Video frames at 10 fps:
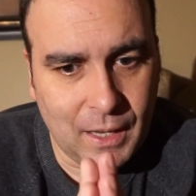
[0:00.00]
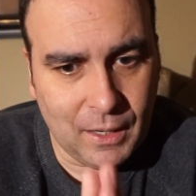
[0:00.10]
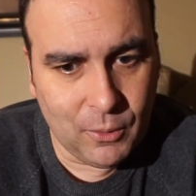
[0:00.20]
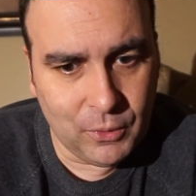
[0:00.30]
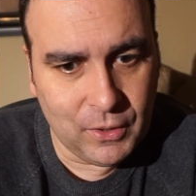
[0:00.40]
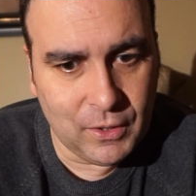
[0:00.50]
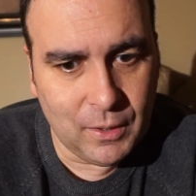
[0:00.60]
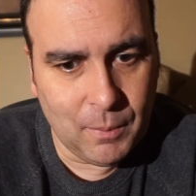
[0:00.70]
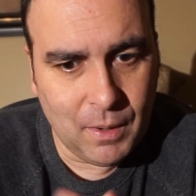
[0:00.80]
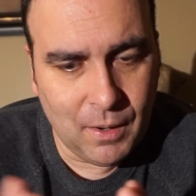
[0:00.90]

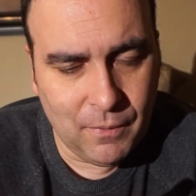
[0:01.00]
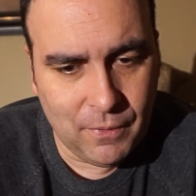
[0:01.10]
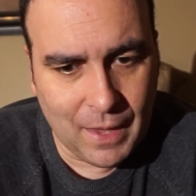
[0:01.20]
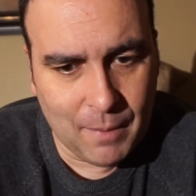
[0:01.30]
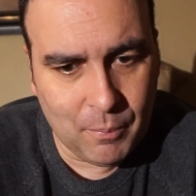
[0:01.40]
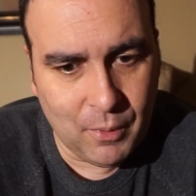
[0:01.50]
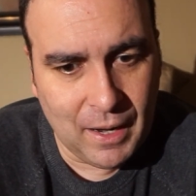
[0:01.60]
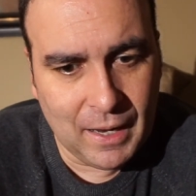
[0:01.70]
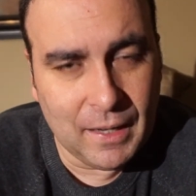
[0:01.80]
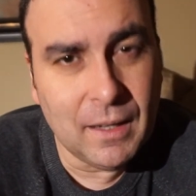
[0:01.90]
ecosystem of that
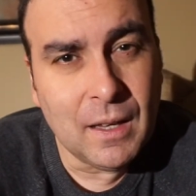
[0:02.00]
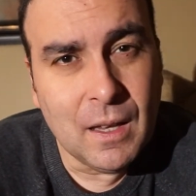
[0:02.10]
brand,